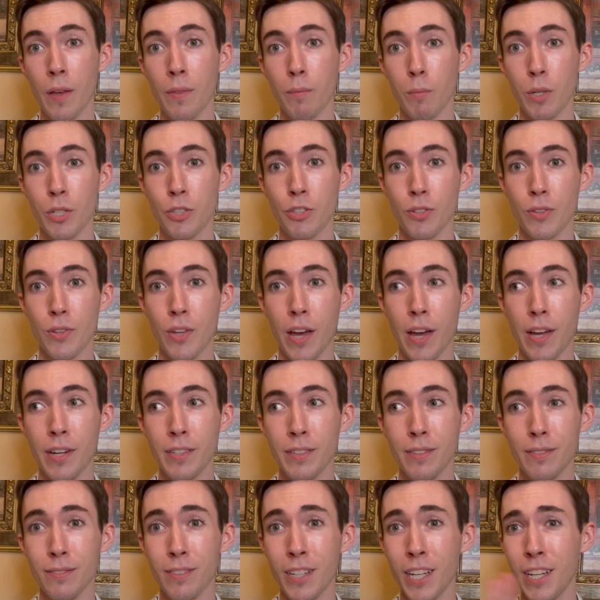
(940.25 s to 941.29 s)
which
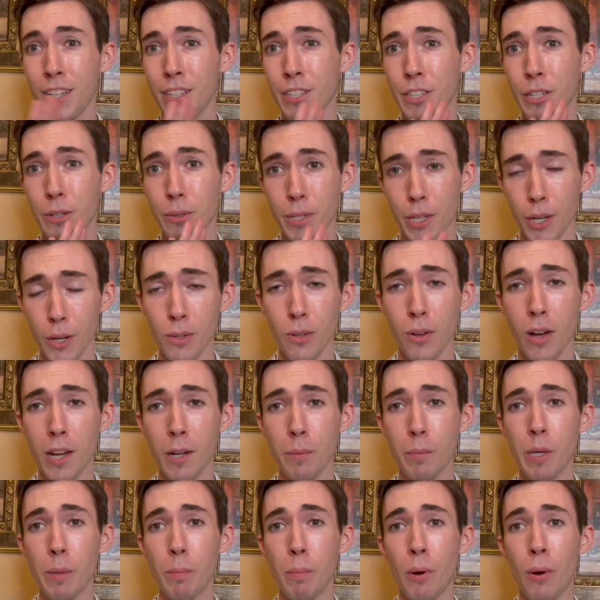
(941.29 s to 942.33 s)
then, you know, killed a lot
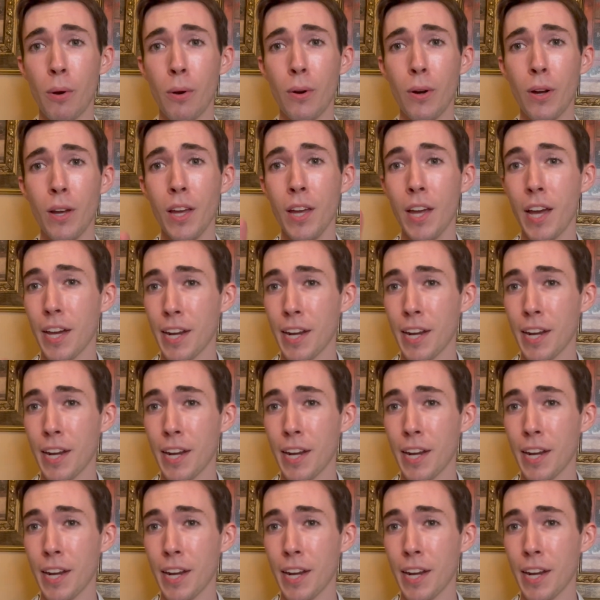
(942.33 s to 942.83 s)
of people,